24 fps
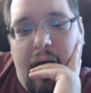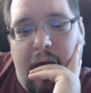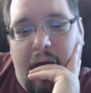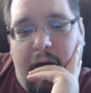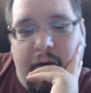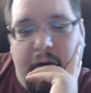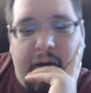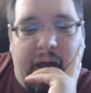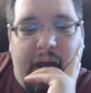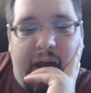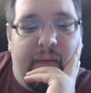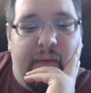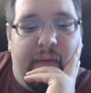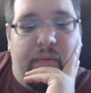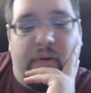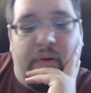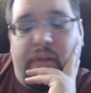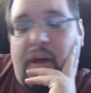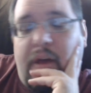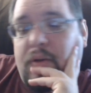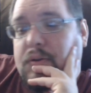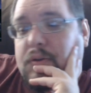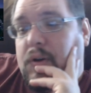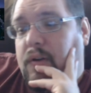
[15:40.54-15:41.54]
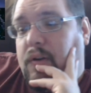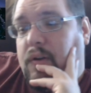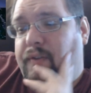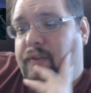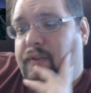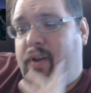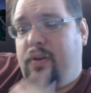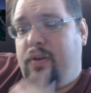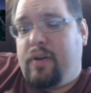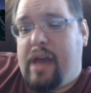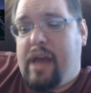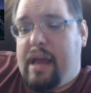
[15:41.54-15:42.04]
Okay, well, those are a
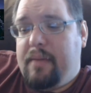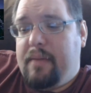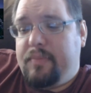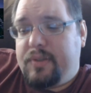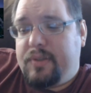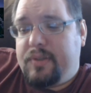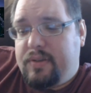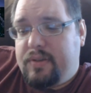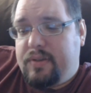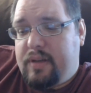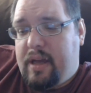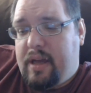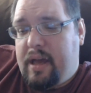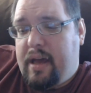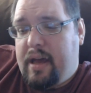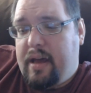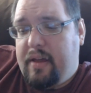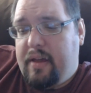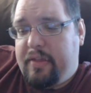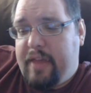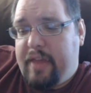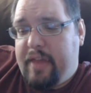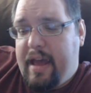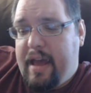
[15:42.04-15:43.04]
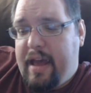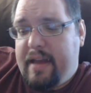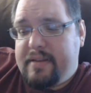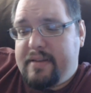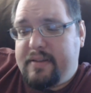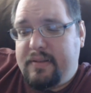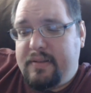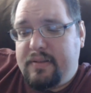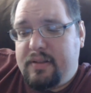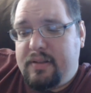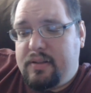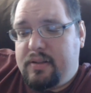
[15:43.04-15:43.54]
few games
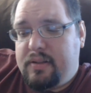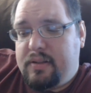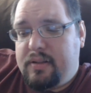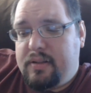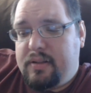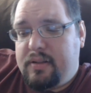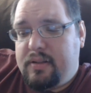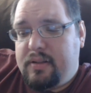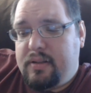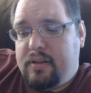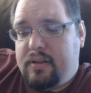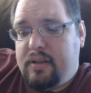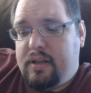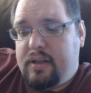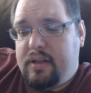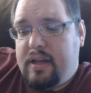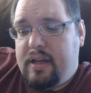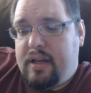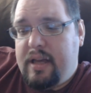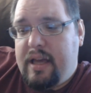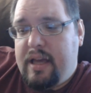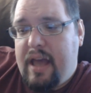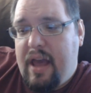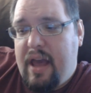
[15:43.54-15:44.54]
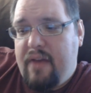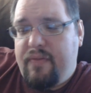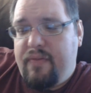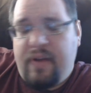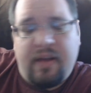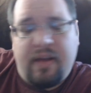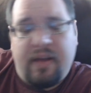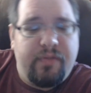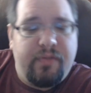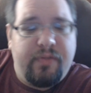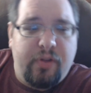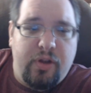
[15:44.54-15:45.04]
that have
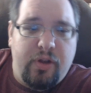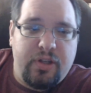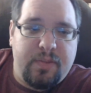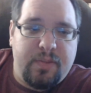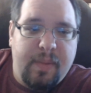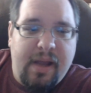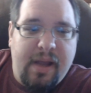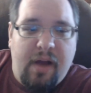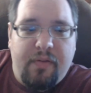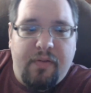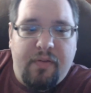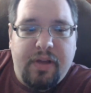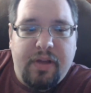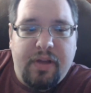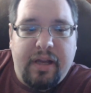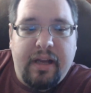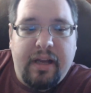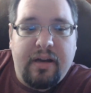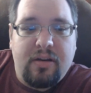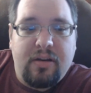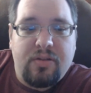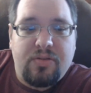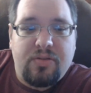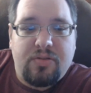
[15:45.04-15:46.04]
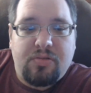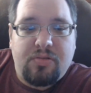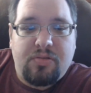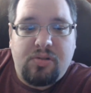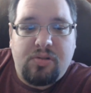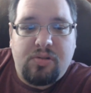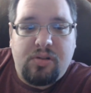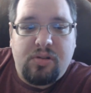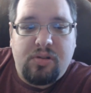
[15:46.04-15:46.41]
influenced me over the years.